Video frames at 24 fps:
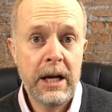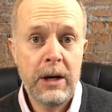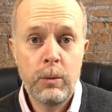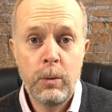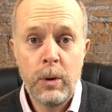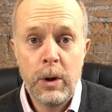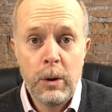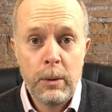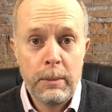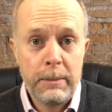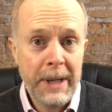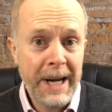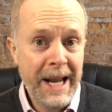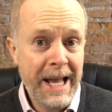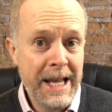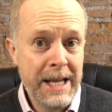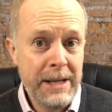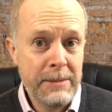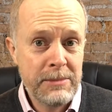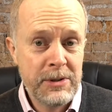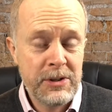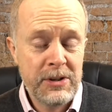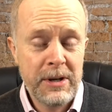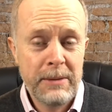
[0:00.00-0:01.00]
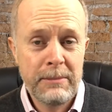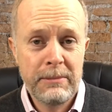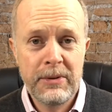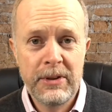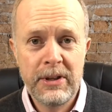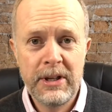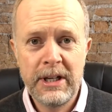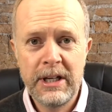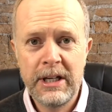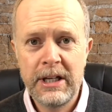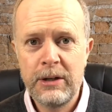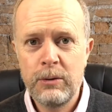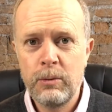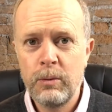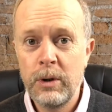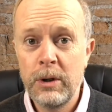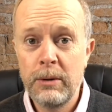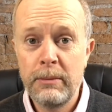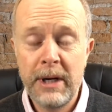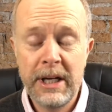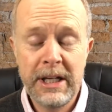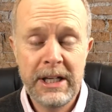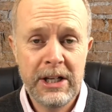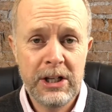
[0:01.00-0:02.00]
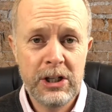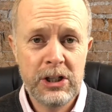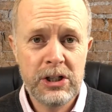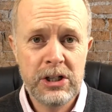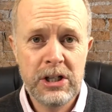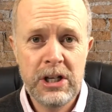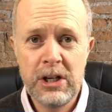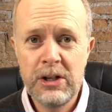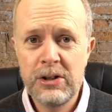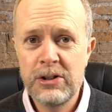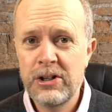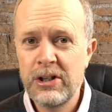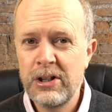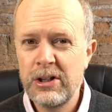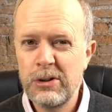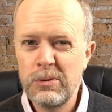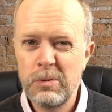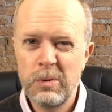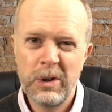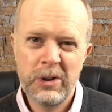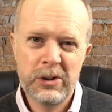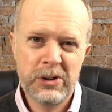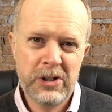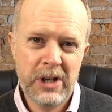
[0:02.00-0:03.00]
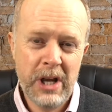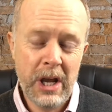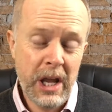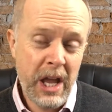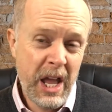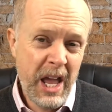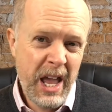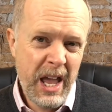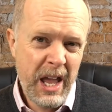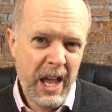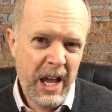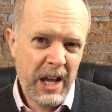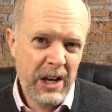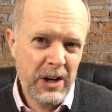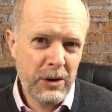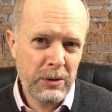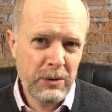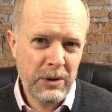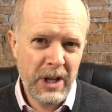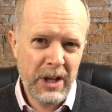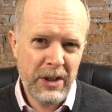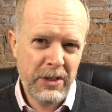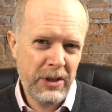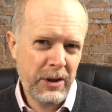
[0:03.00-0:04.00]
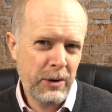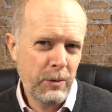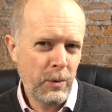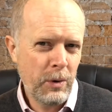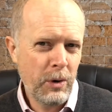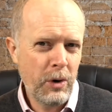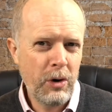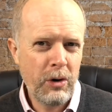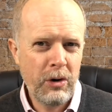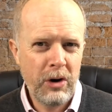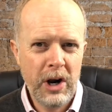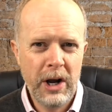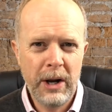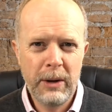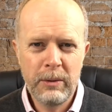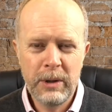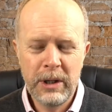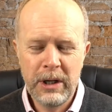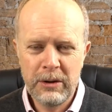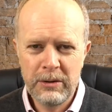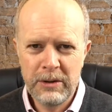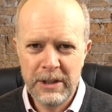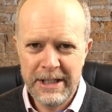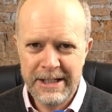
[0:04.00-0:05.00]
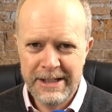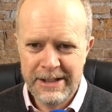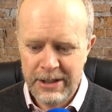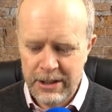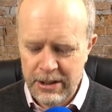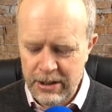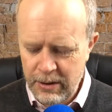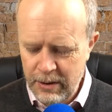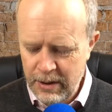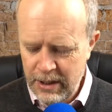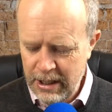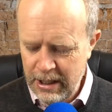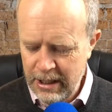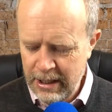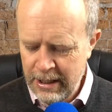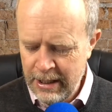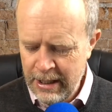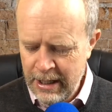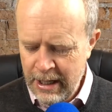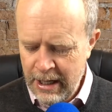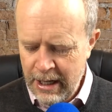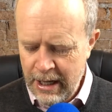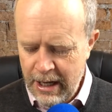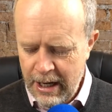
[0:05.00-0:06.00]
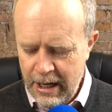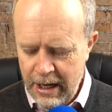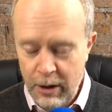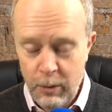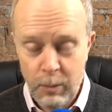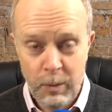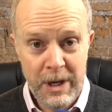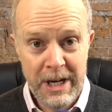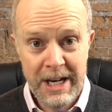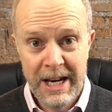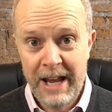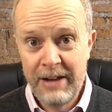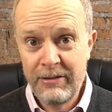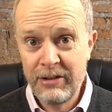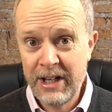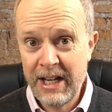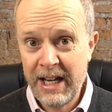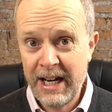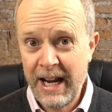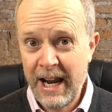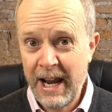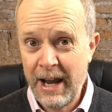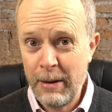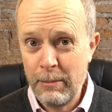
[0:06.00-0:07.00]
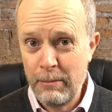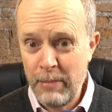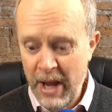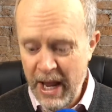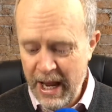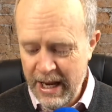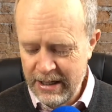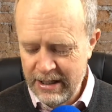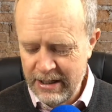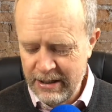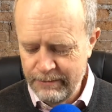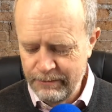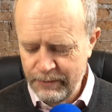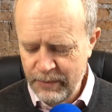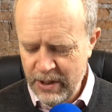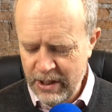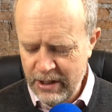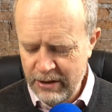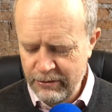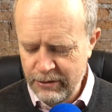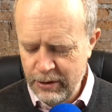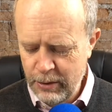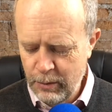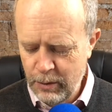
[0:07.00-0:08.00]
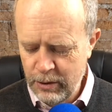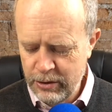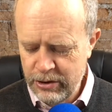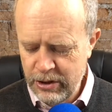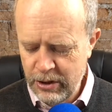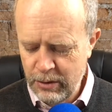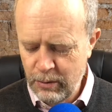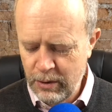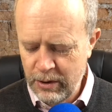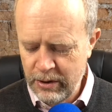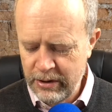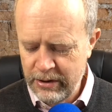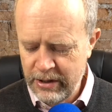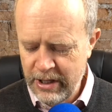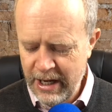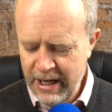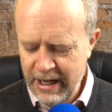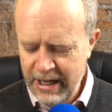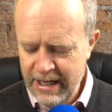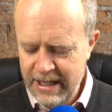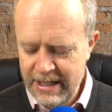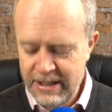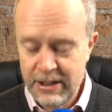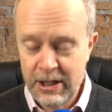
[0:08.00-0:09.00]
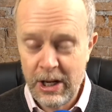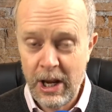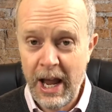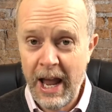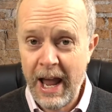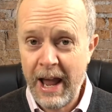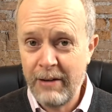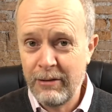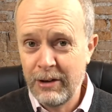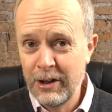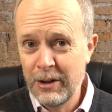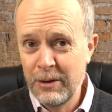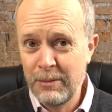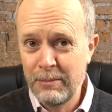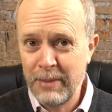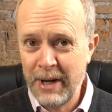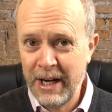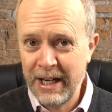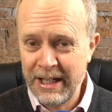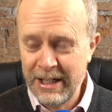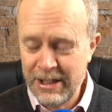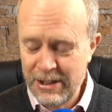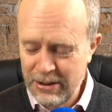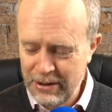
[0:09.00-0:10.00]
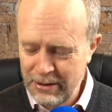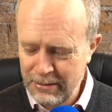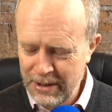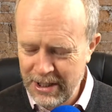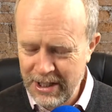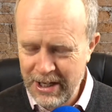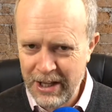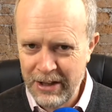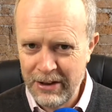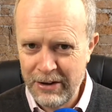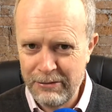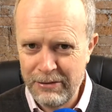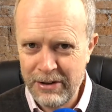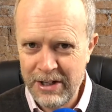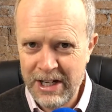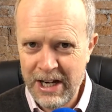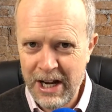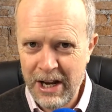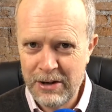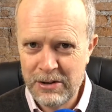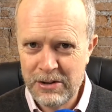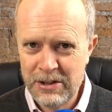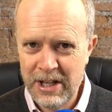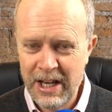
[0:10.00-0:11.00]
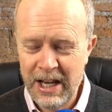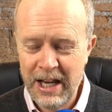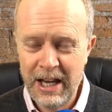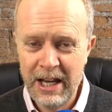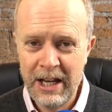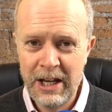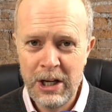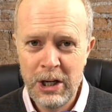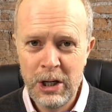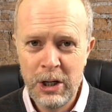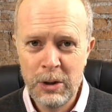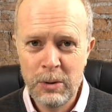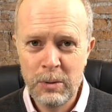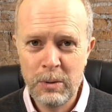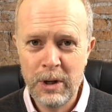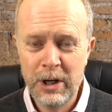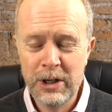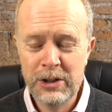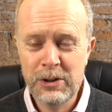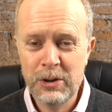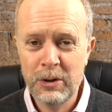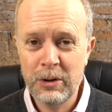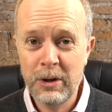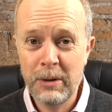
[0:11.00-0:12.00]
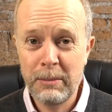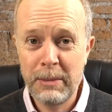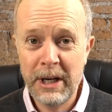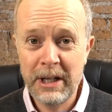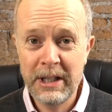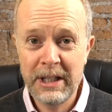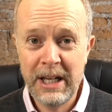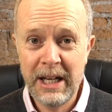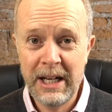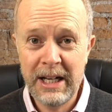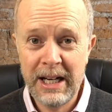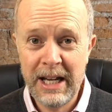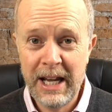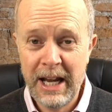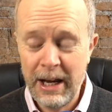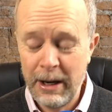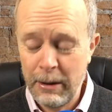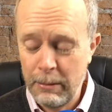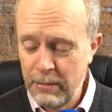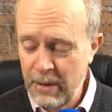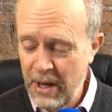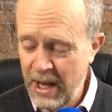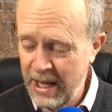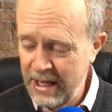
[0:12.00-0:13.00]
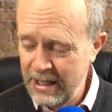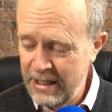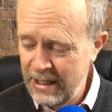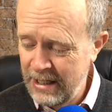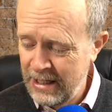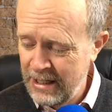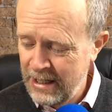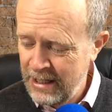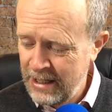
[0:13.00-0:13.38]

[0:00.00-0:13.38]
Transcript: we'll blame something. We'll make excuses. We'll say, hey, I think we're all right. We don't need to do any. We never get out of bed. And if you're wondering what that is, have a look back at some of the other videos there where I talk about getting out of bed.